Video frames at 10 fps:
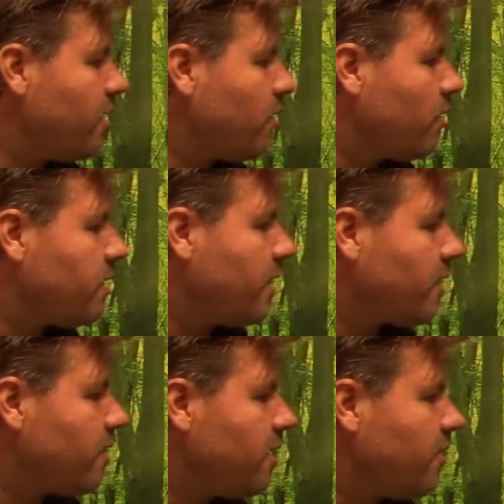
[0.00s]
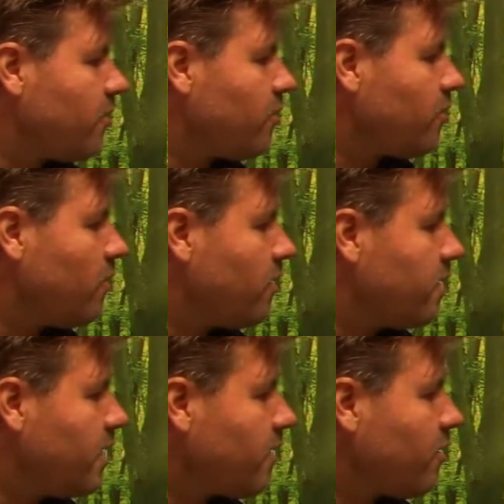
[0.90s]
cortex and insular
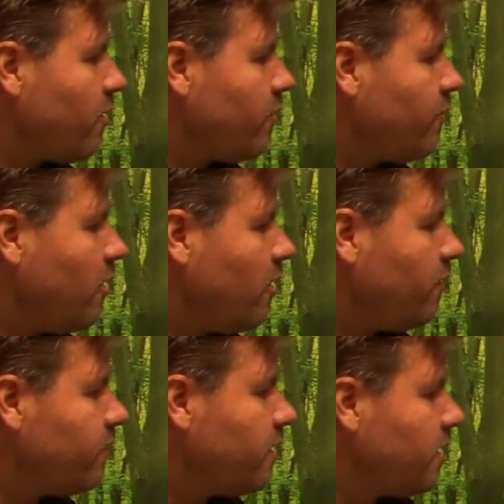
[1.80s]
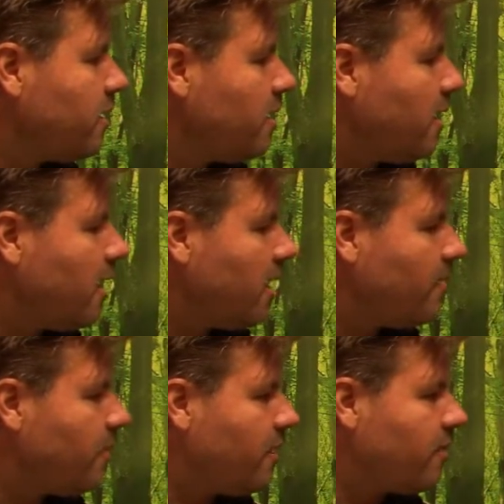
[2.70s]
cortex are involved.
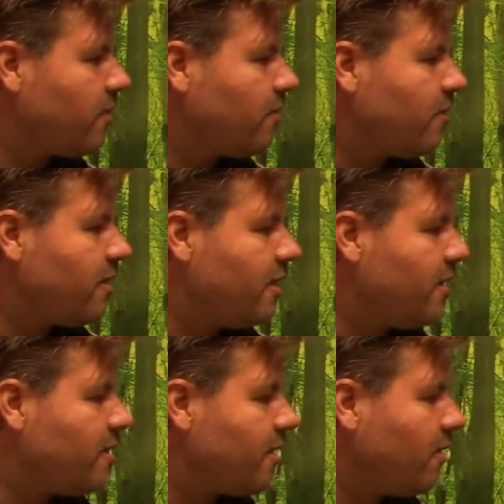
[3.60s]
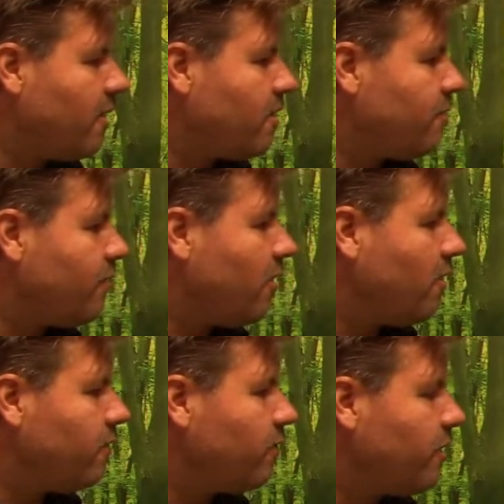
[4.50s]
We see these areas
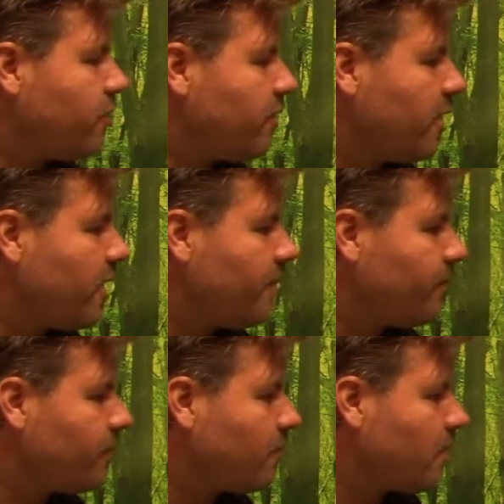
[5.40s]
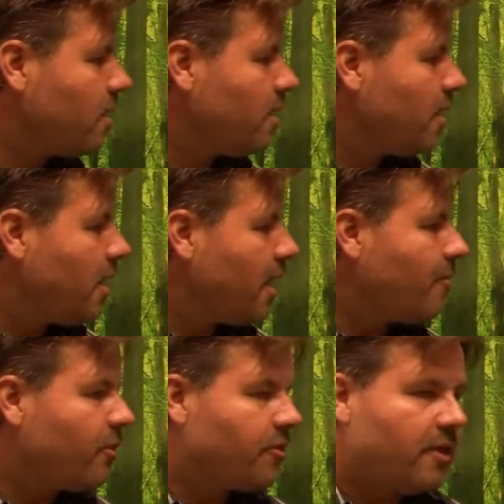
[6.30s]
involved with
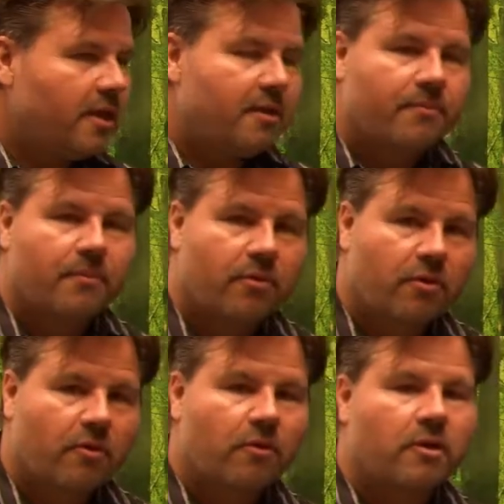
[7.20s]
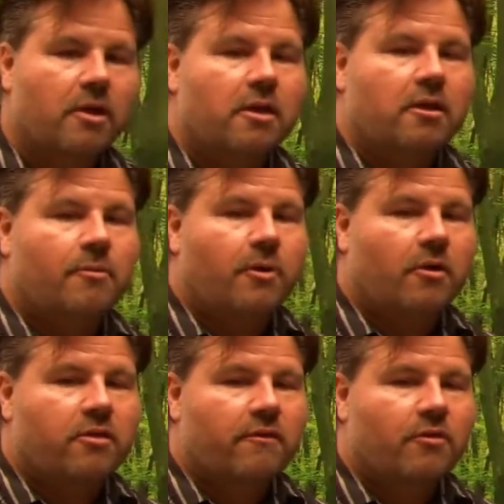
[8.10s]
empathy. So the
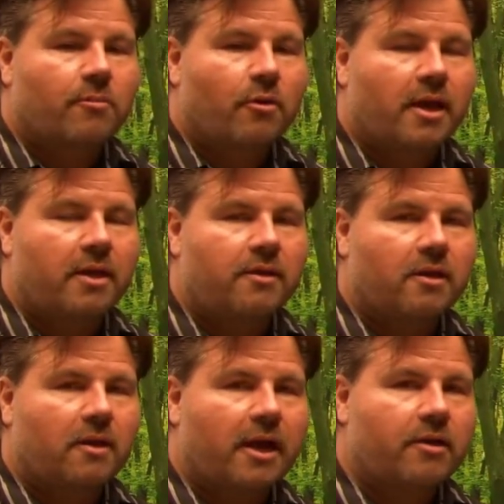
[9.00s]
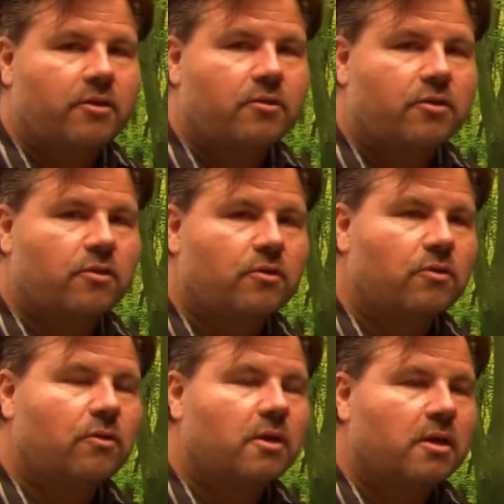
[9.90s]
parts of your brain that allow you to